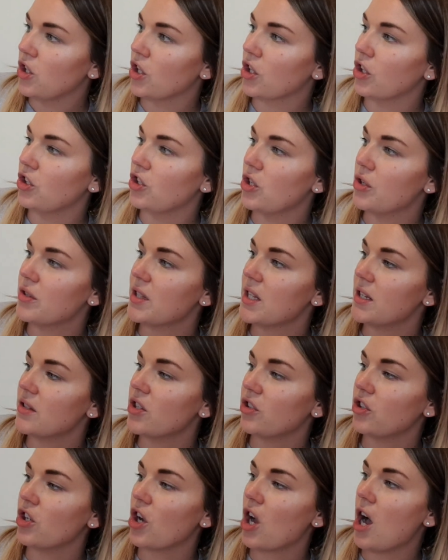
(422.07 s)
You can use this
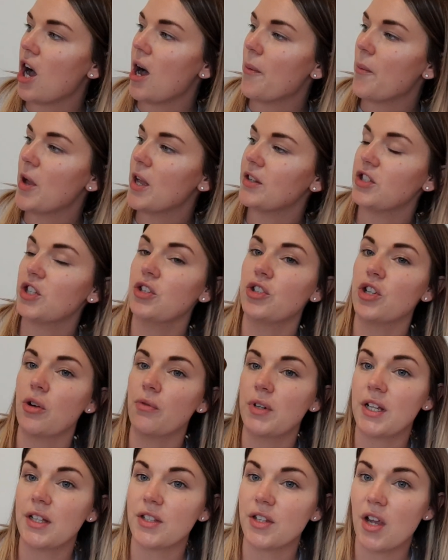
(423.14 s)
on your carpet, you
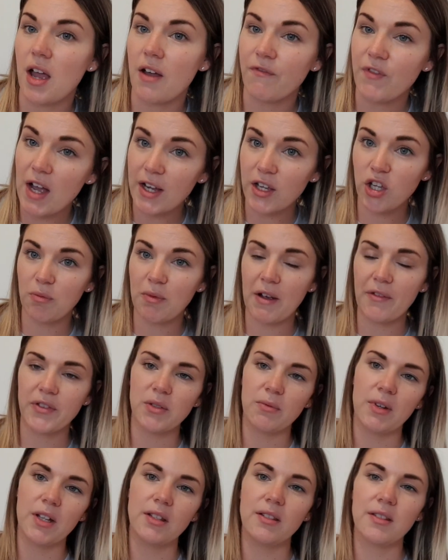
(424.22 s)
don't need to vacuum
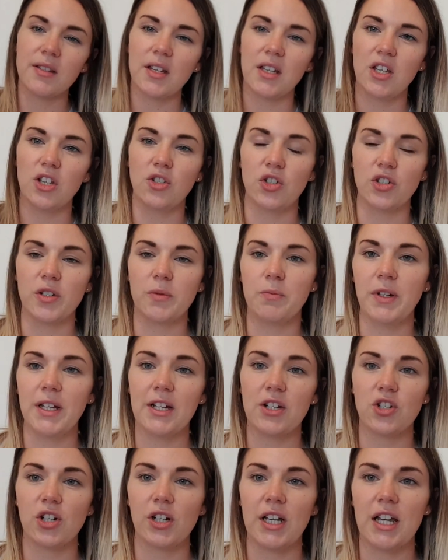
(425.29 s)
afterwards, you just
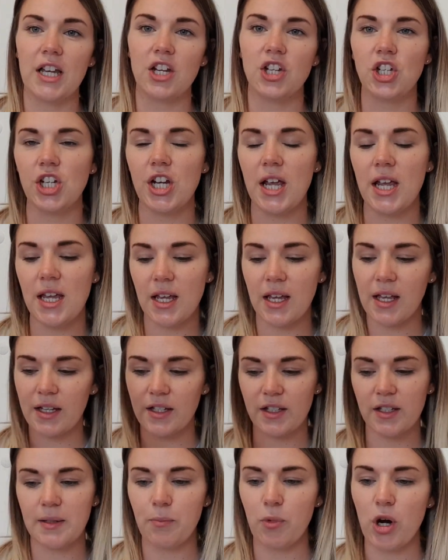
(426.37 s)
literally shake,
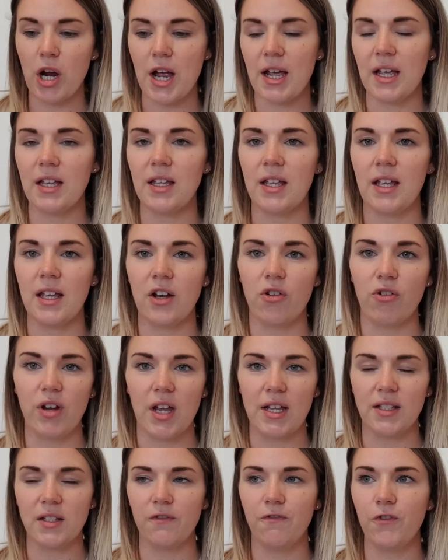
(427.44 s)
spray, it
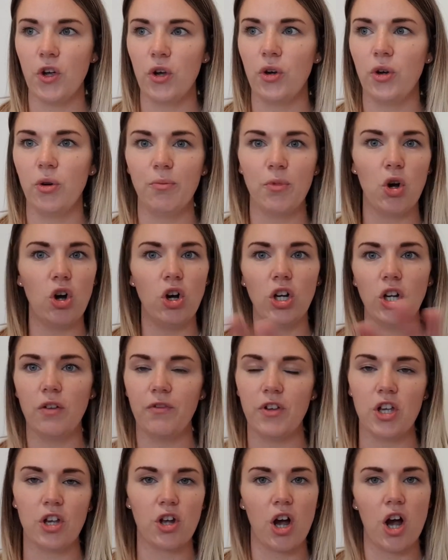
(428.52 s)
creates a foam all over
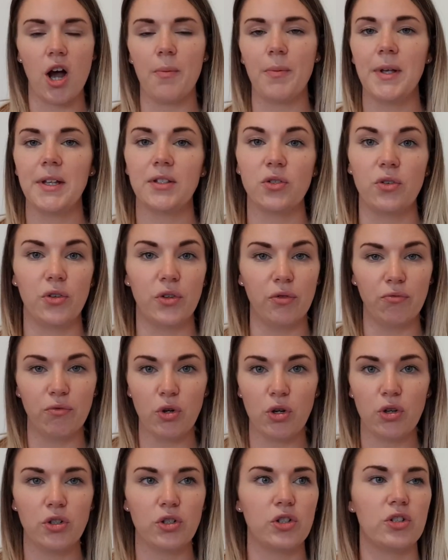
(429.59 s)
your carpets or the
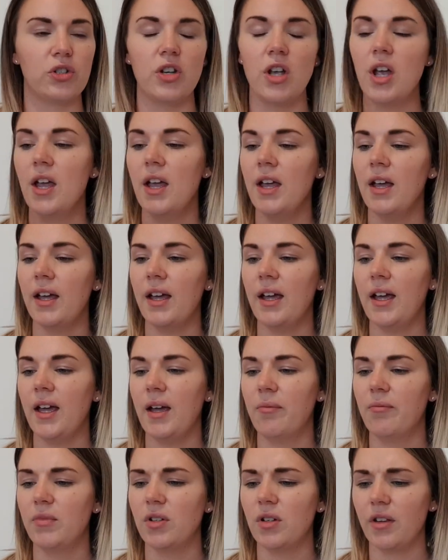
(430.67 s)
rugs.
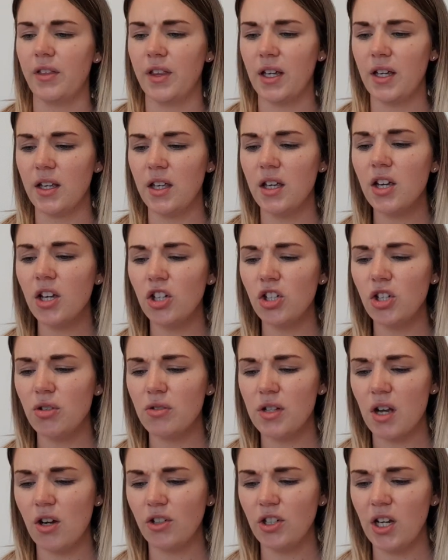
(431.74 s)
I think you can
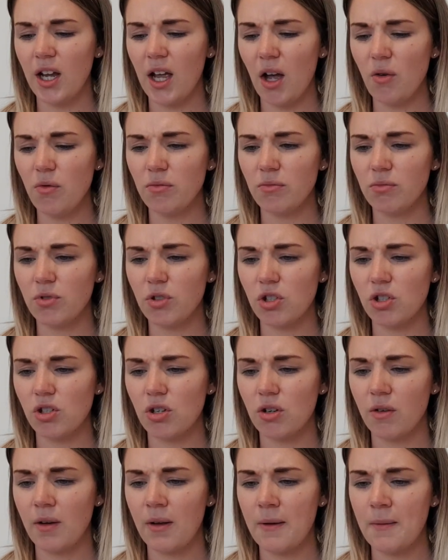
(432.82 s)
use it on your couch.